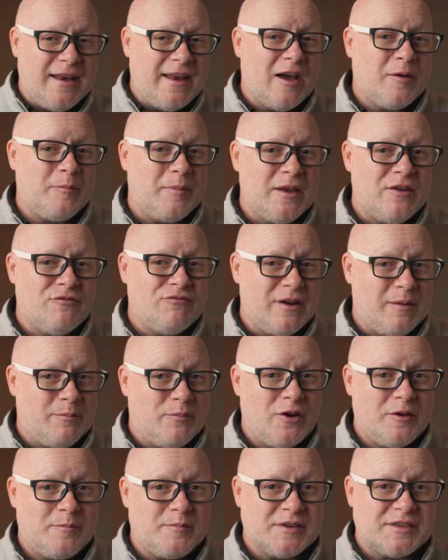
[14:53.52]
now be
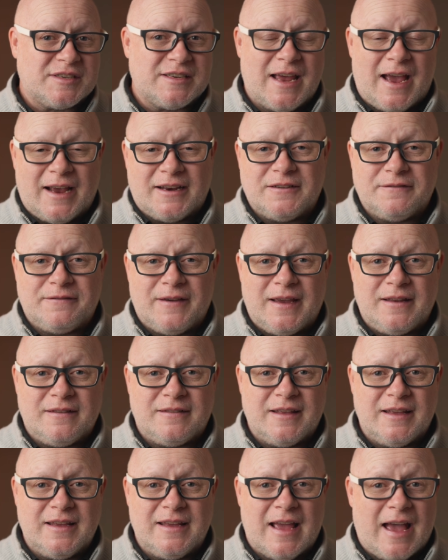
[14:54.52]
repurposed to activate
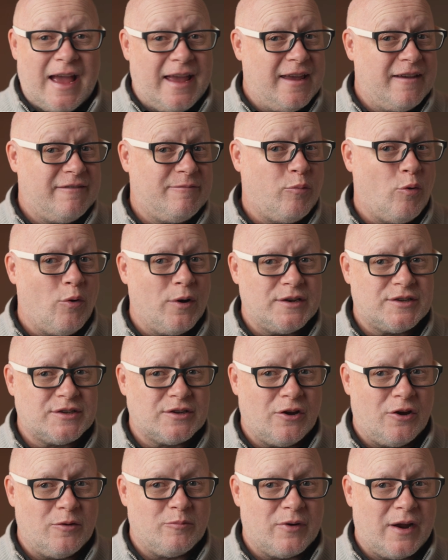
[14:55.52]
the AF point
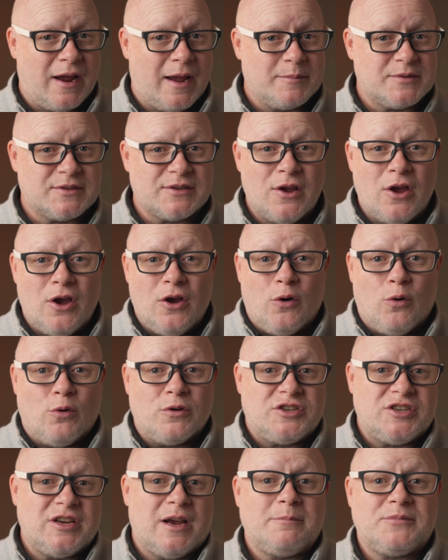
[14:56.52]
scope perhaps, or
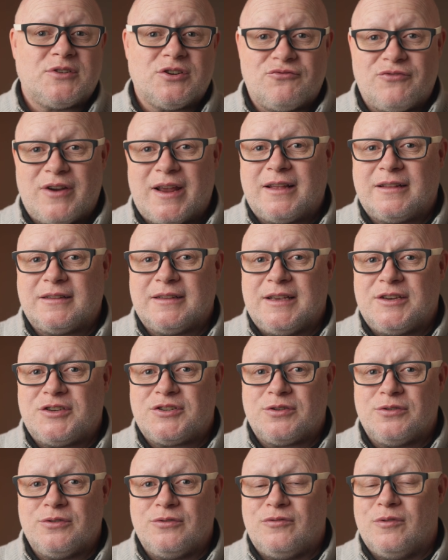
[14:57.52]
jump directly
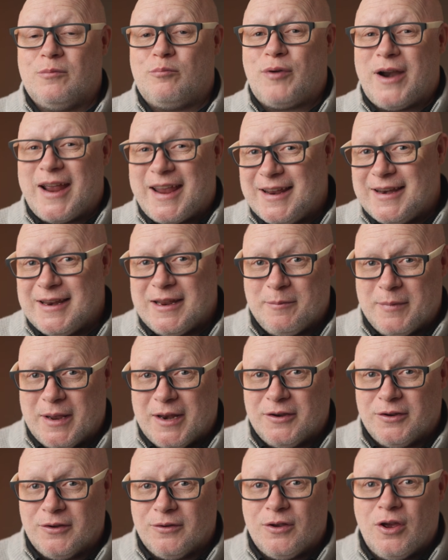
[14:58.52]
to the bracketing
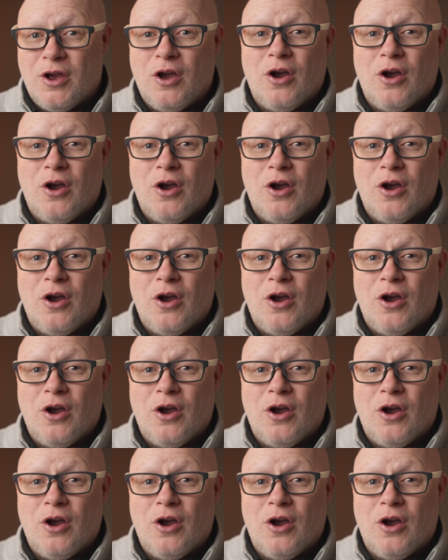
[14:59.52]
menu,